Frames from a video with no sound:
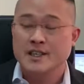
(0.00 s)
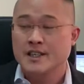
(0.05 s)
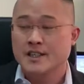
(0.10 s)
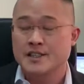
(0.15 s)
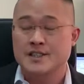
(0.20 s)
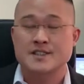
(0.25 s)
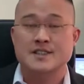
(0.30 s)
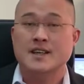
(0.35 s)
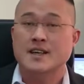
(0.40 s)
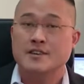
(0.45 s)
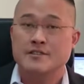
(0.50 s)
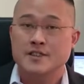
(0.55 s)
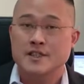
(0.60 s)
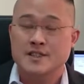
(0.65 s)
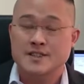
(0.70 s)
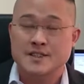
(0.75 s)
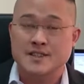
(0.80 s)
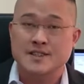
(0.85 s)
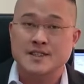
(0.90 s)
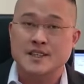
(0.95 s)
Discovery
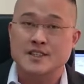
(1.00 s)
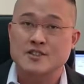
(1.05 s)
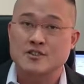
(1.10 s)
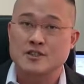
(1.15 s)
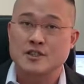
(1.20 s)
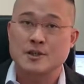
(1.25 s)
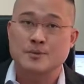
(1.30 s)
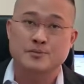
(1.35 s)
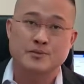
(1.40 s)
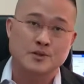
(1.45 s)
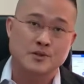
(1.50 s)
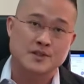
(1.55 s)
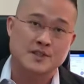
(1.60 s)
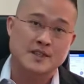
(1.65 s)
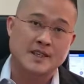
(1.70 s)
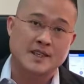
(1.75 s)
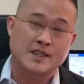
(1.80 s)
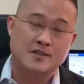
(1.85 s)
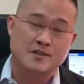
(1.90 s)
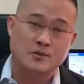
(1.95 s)
is essentially the
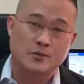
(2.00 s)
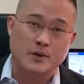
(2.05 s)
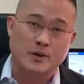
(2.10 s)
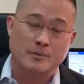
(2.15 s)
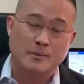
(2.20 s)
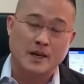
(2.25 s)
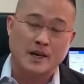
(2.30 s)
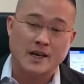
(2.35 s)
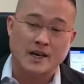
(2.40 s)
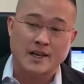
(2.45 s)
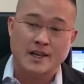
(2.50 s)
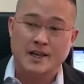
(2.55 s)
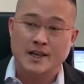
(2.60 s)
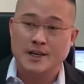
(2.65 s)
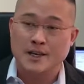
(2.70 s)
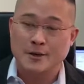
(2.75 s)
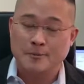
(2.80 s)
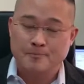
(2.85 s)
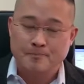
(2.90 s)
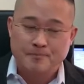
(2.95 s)
process
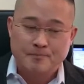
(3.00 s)
whereby